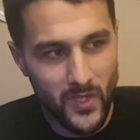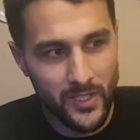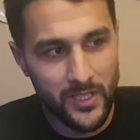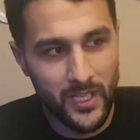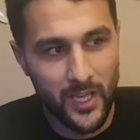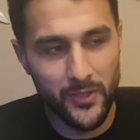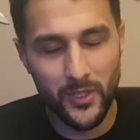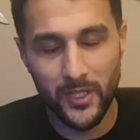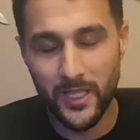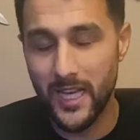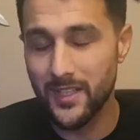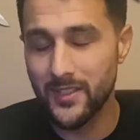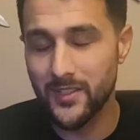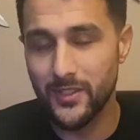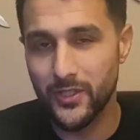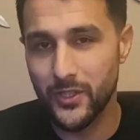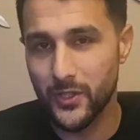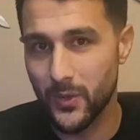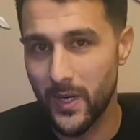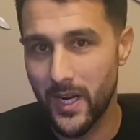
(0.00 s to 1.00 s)
Nonetheless,
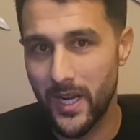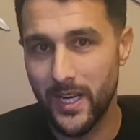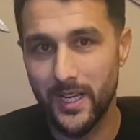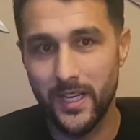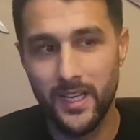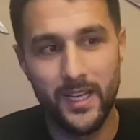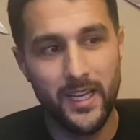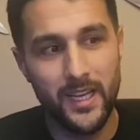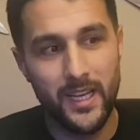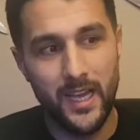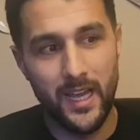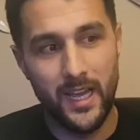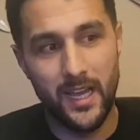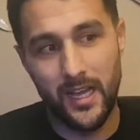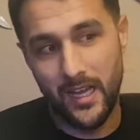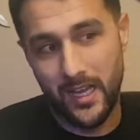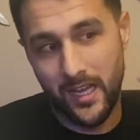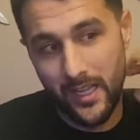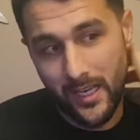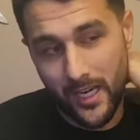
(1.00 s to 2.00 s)
it's great, uh,
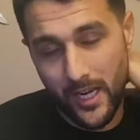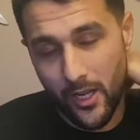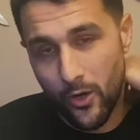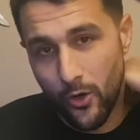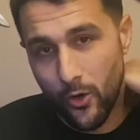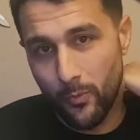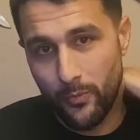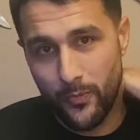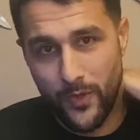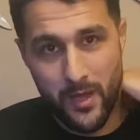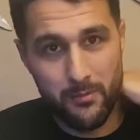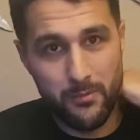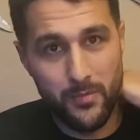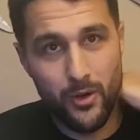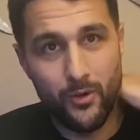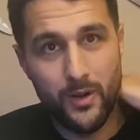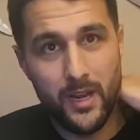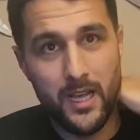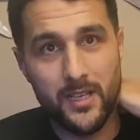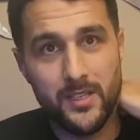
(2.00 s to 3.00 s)
and I hope that
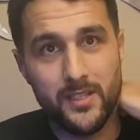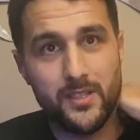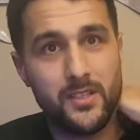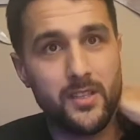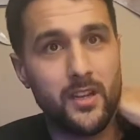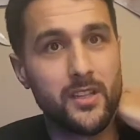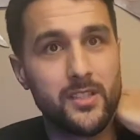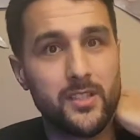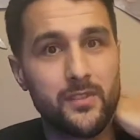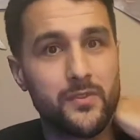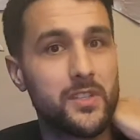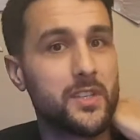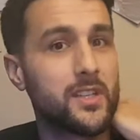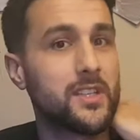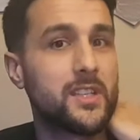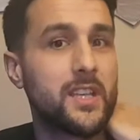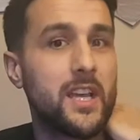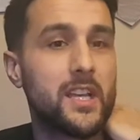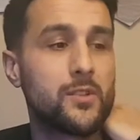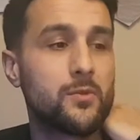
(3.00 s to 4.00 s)
Mote has tons of
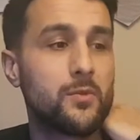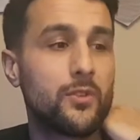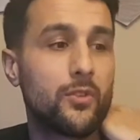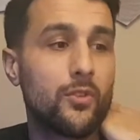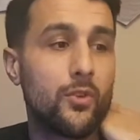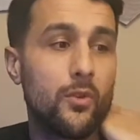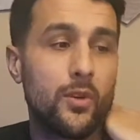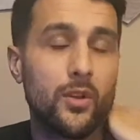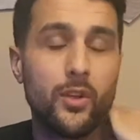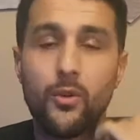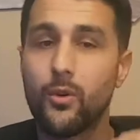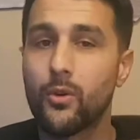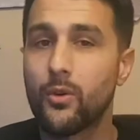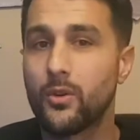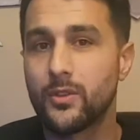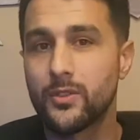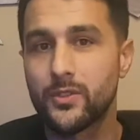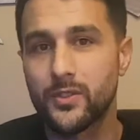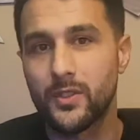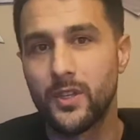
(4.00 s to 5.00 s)
success with growing
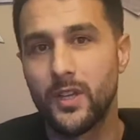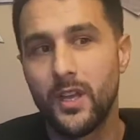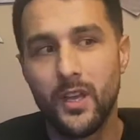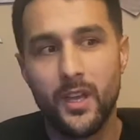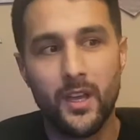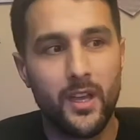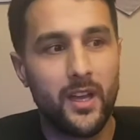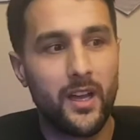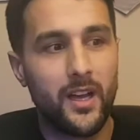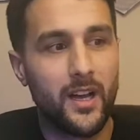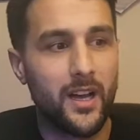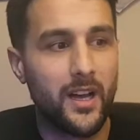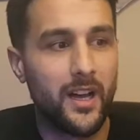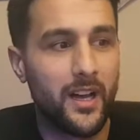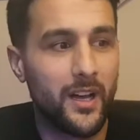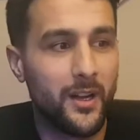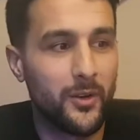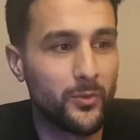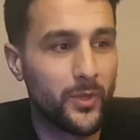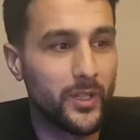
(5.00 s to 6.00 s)
corals
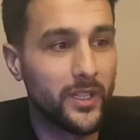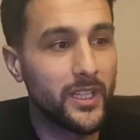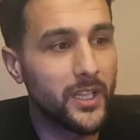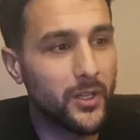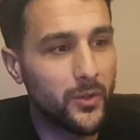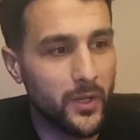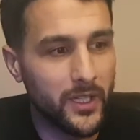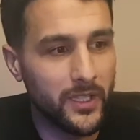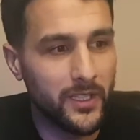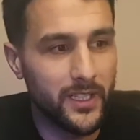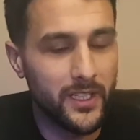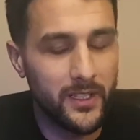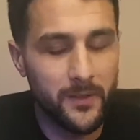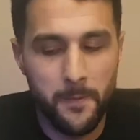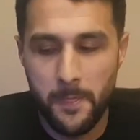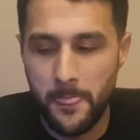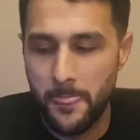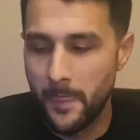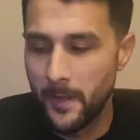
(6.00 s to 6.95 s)
uh, really quickly.